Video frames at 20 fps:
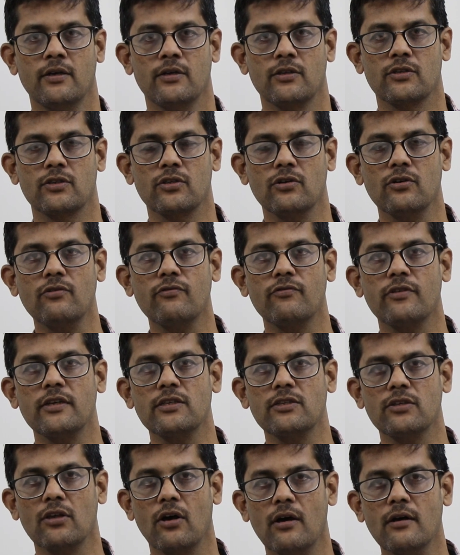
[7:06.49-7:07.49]
So we
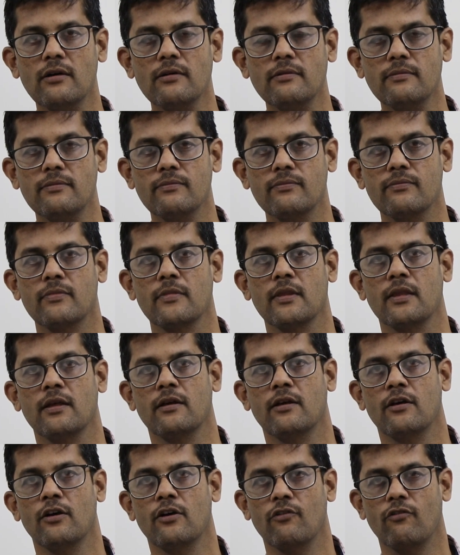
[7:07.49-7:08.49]
saw
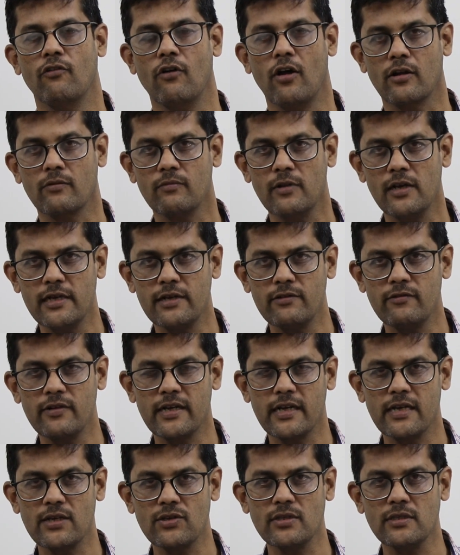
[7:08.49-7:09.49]
formal
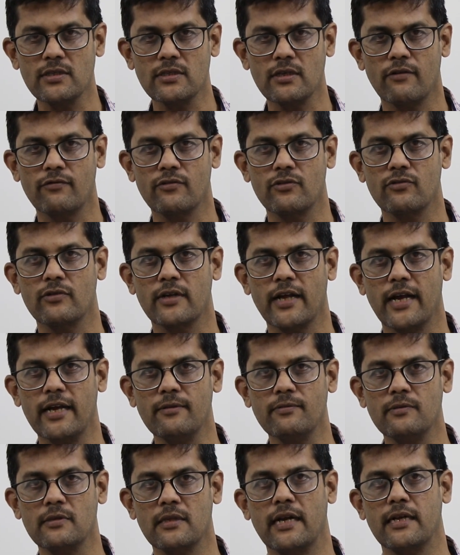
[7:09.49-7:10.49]
invitations of two
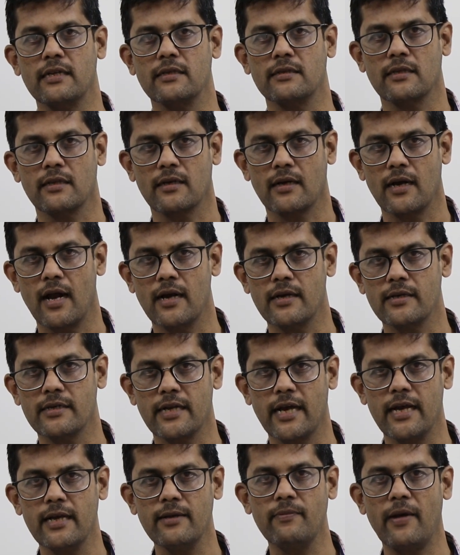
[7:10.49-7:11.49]
types, that is the card
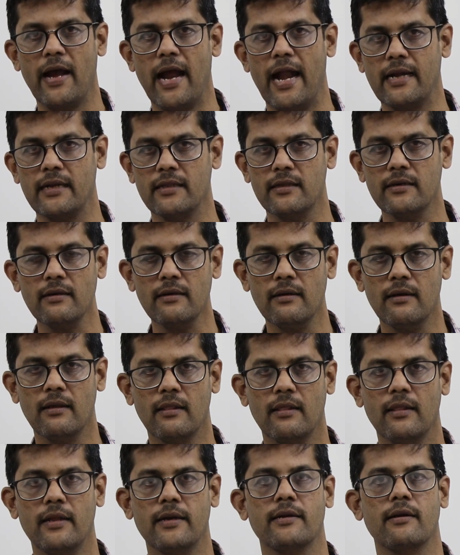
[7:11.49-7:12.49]
type and the
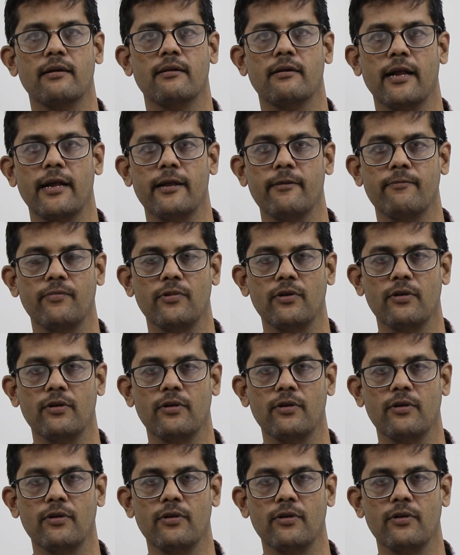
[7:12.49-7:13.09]
letter type.